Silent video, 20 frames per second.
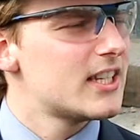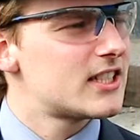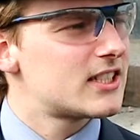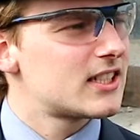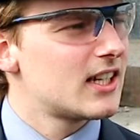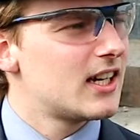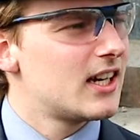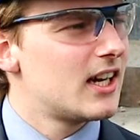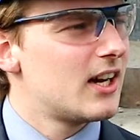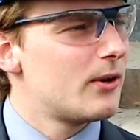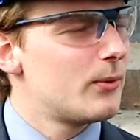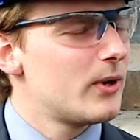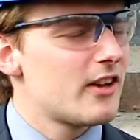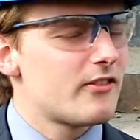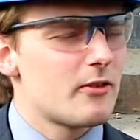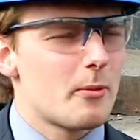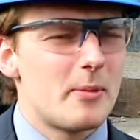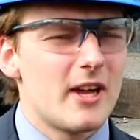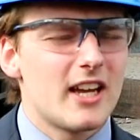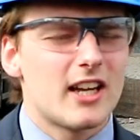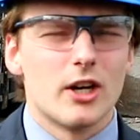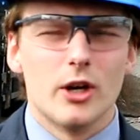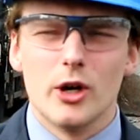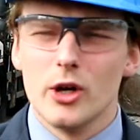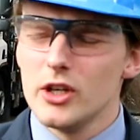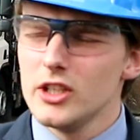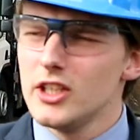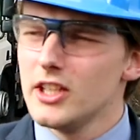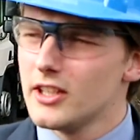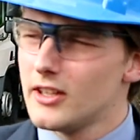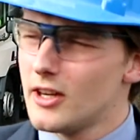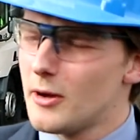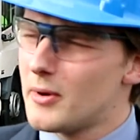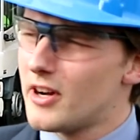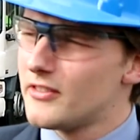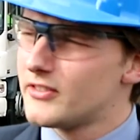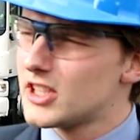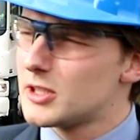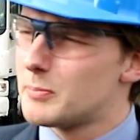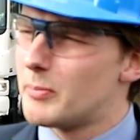is we have a big hood
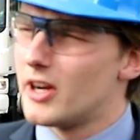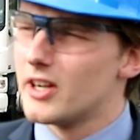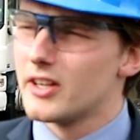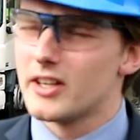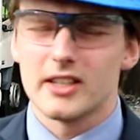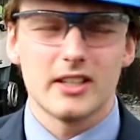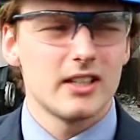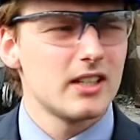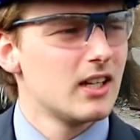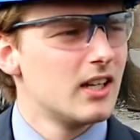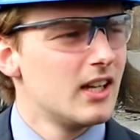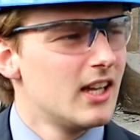above this bunker,